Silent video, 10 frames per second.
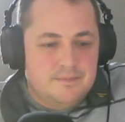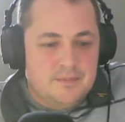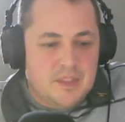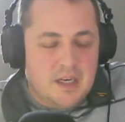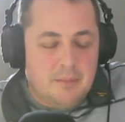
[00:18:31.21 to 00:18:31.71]

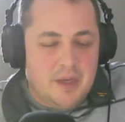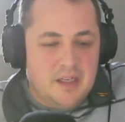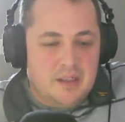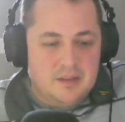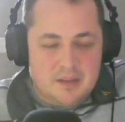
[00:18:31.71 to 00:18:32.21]
Gotta bet
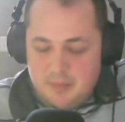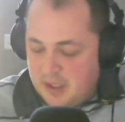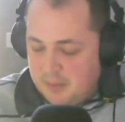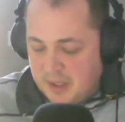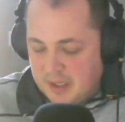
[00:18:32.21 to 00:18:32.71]
it. I
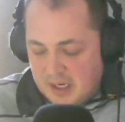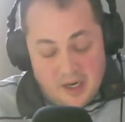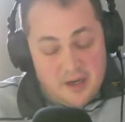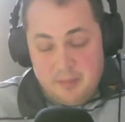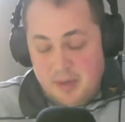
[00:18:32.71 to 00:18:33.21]
already bet
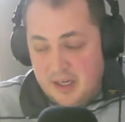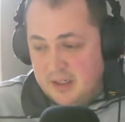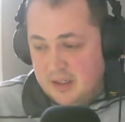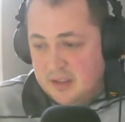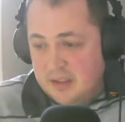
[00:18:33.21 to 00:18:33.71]

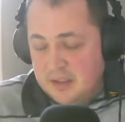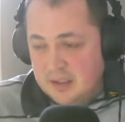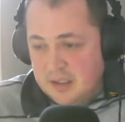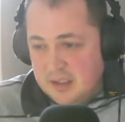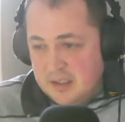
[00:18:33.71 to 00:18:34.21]
it.
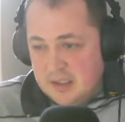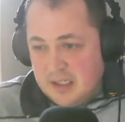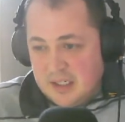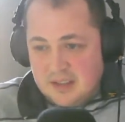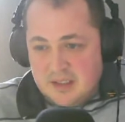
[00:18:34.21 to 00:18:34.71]

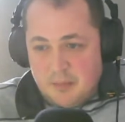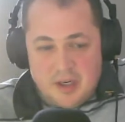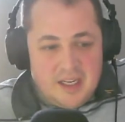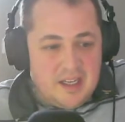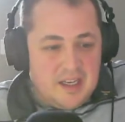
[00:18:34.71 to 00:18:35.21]
I got some
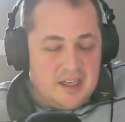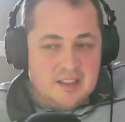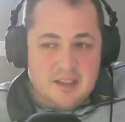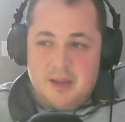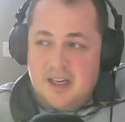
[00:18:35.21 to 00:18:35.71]
on 8. I
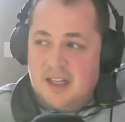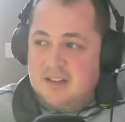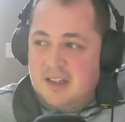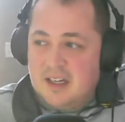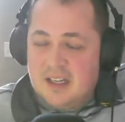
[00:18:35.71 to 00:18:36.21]
got some at
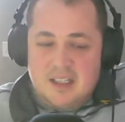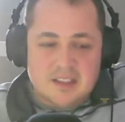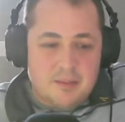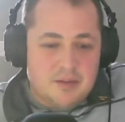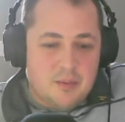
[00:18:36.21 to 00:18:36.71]
18. I got
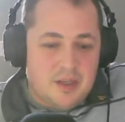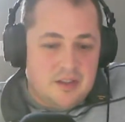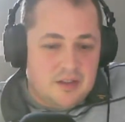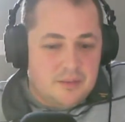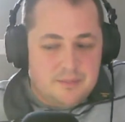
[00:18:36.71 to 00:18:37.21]
some at 22.